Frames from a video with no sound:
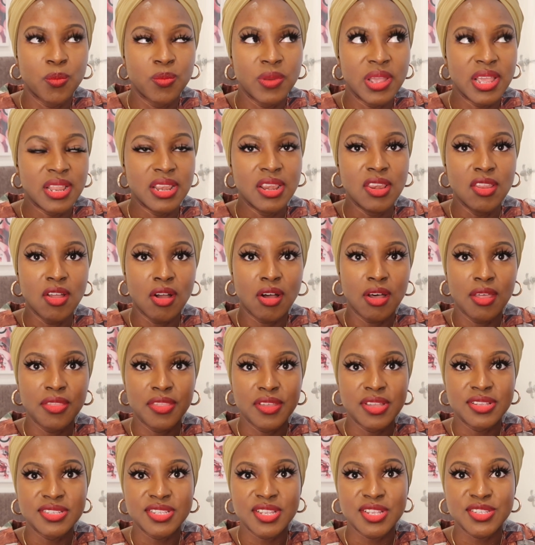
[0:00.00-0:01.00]
It
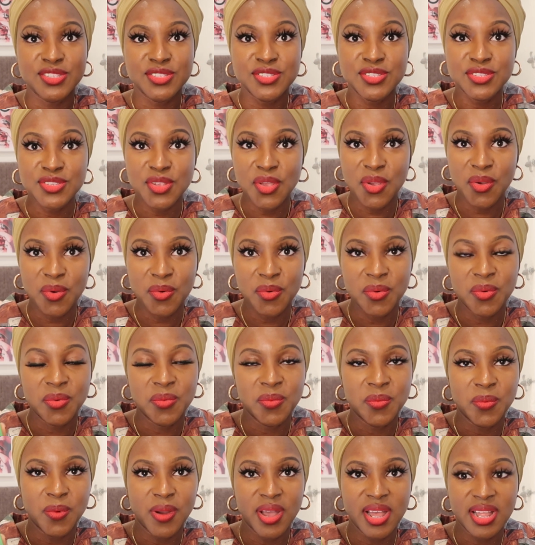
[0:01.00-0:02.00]
lathers so
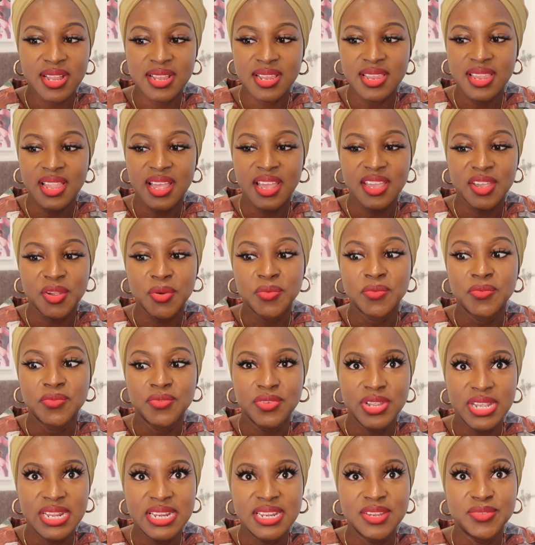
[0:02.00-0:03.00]
well, like
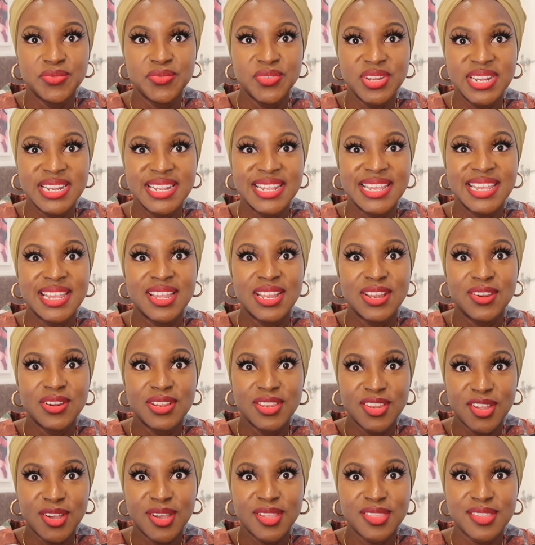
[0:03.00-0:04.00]
really
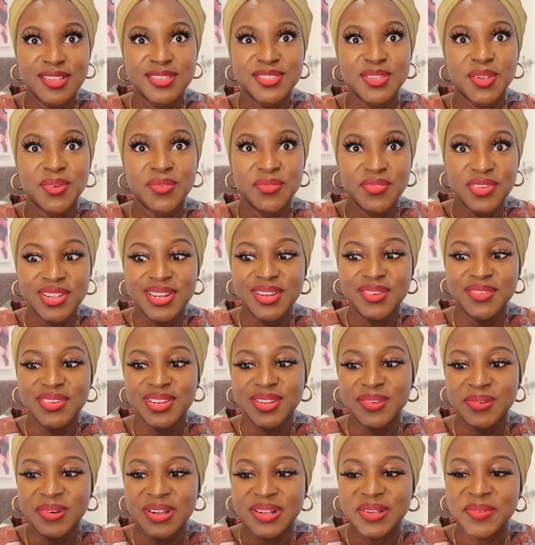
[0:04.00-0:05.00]
lathers
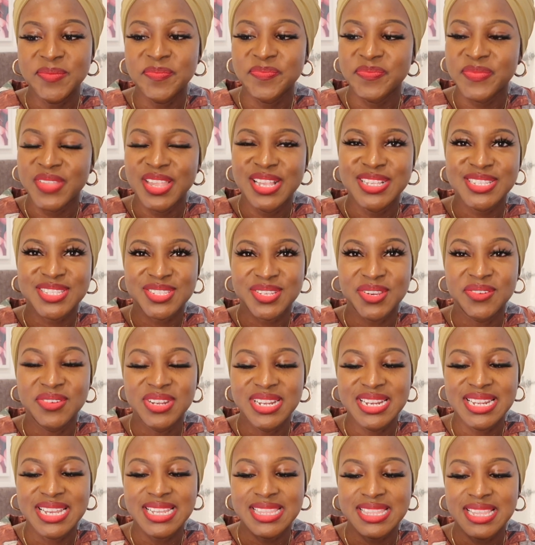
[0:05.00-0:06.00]
really well. So I
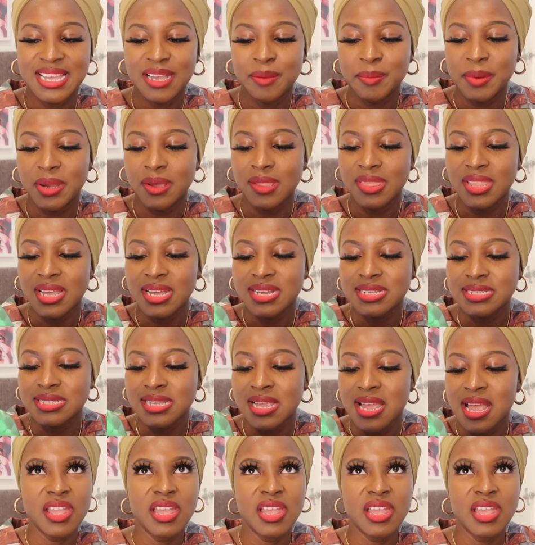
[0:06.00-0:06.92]
really like that about that.